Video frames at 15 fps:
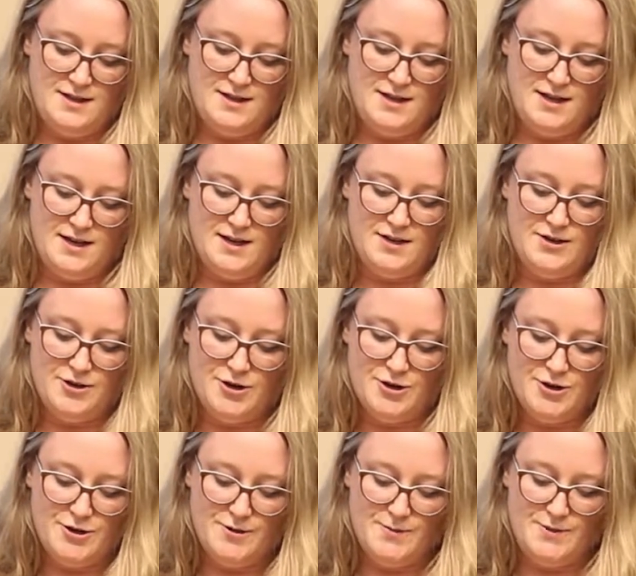the
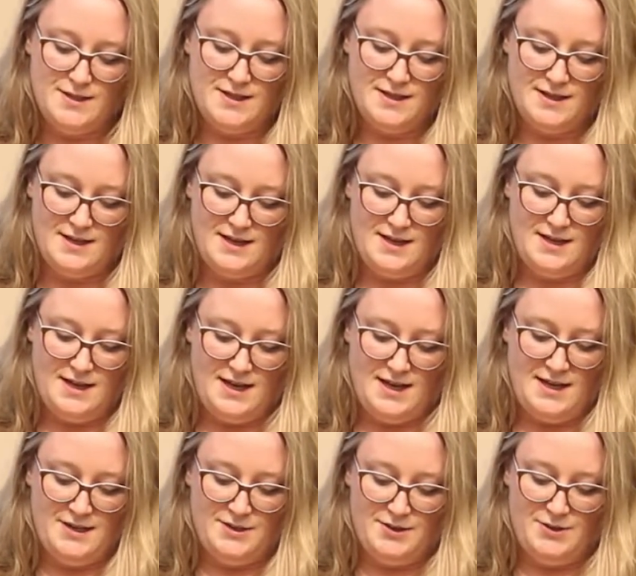herbs
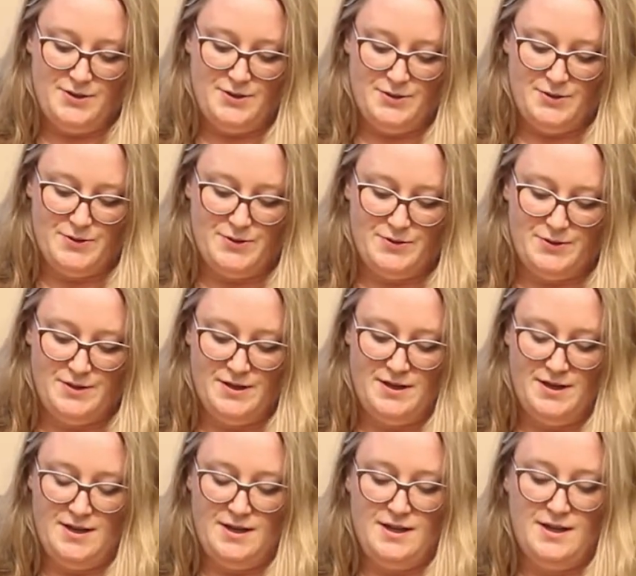into
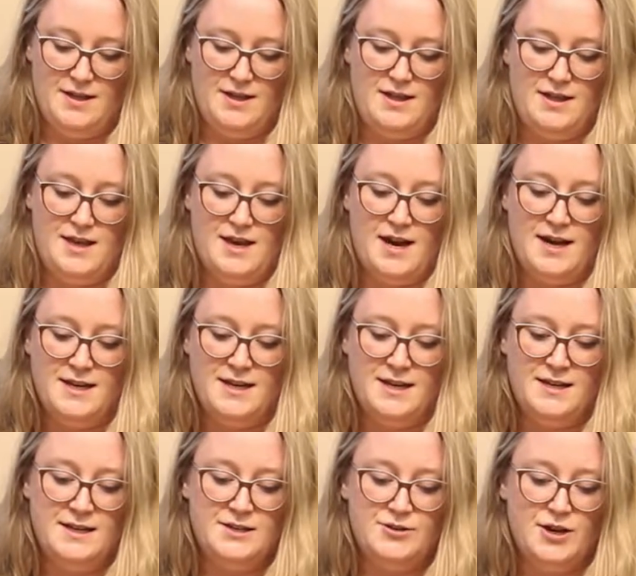the
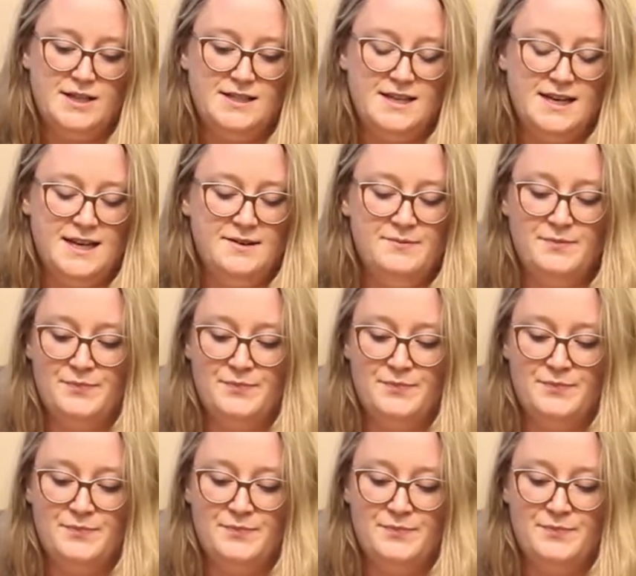onion and dressing.